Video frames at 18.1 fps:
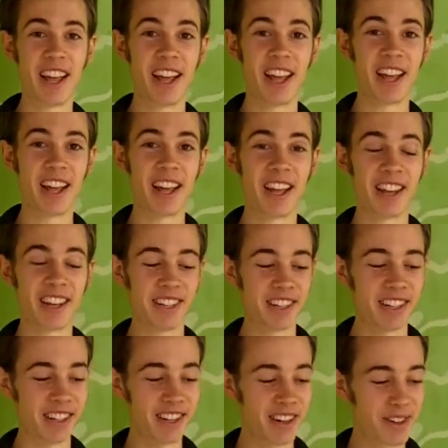
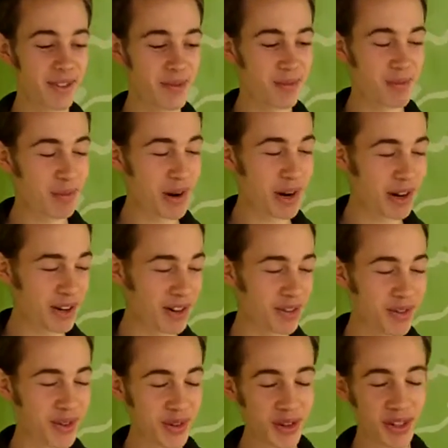And part
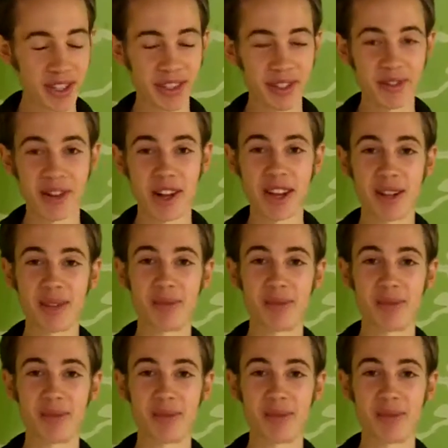of the reason why